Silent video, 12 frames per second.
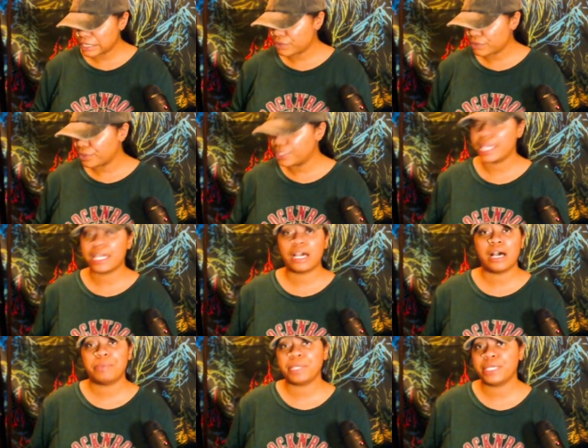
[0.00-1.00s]
freeing
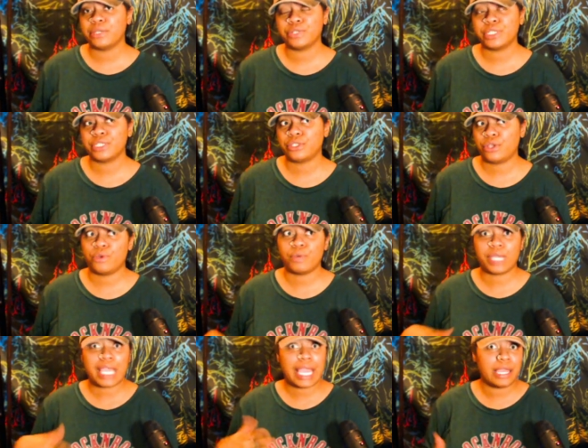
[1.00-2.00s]
up energy so you
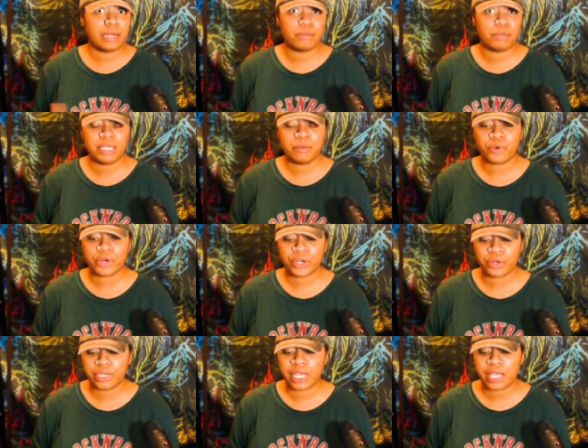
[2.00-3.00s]
can be more
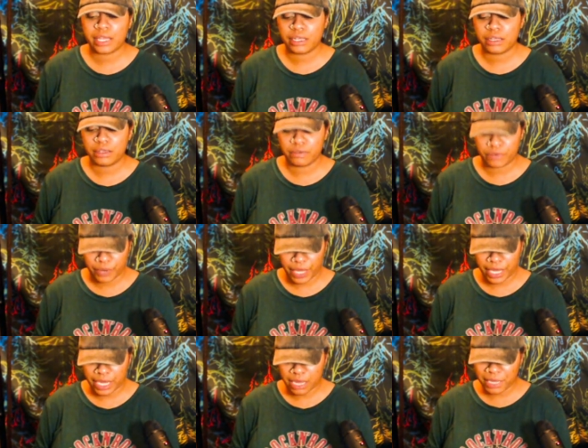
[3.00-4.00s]
creative.
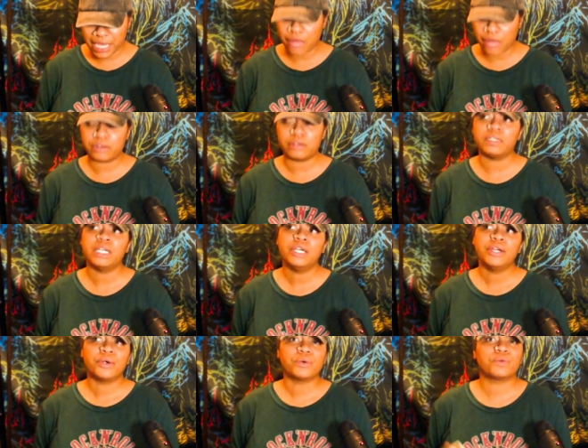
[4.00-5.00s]
Okay. Coming out of
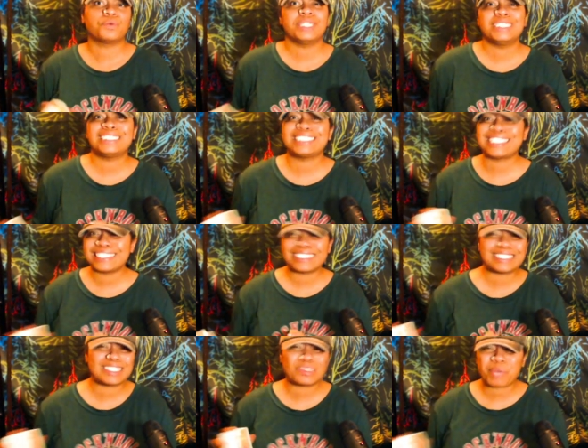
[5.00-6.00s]
rigid
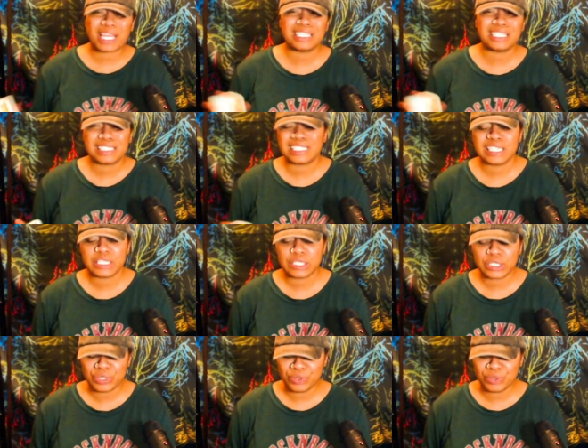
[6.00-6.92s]
spaces, you